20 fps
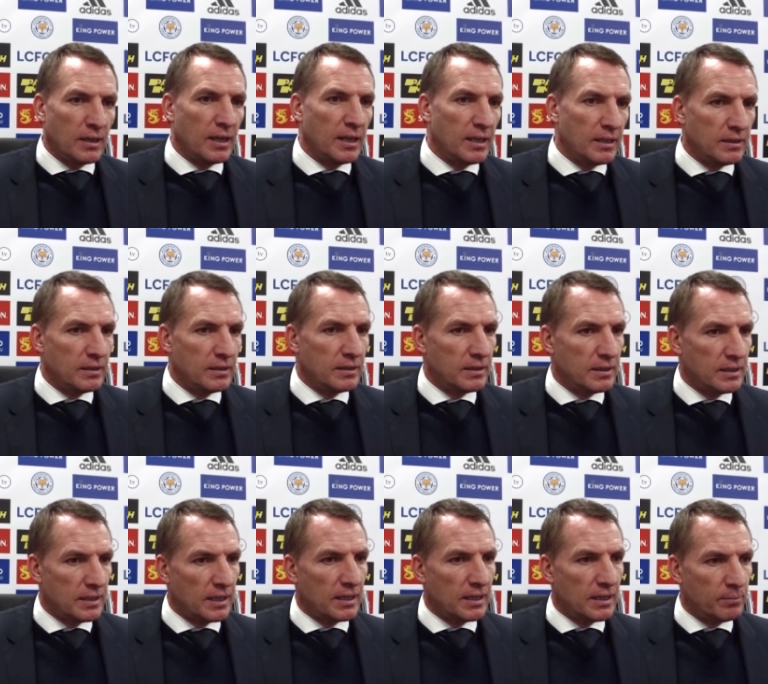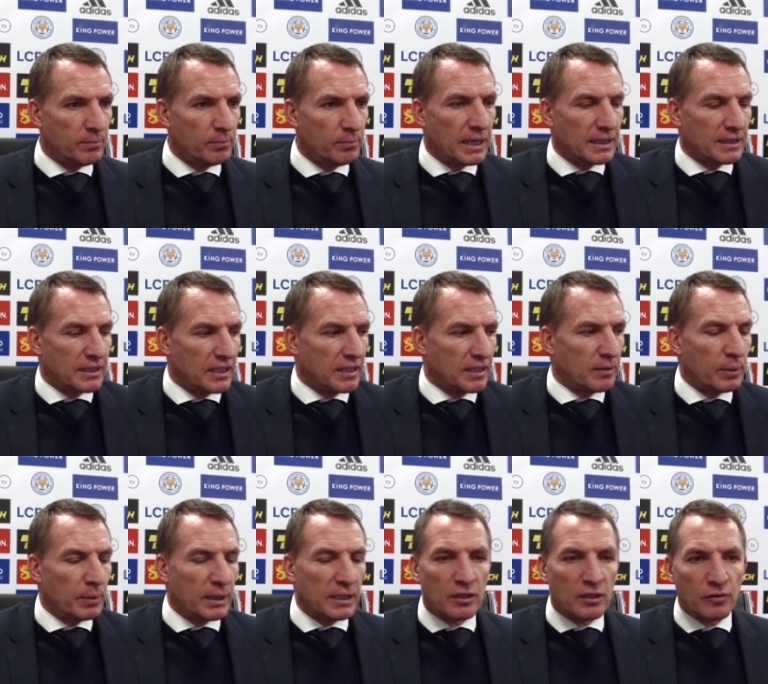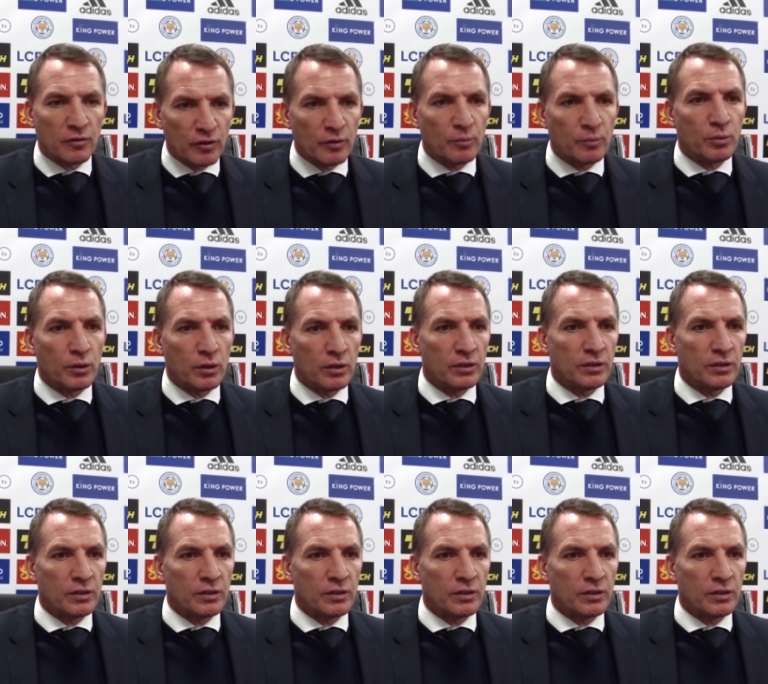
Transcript: and uh, and back to competitive football.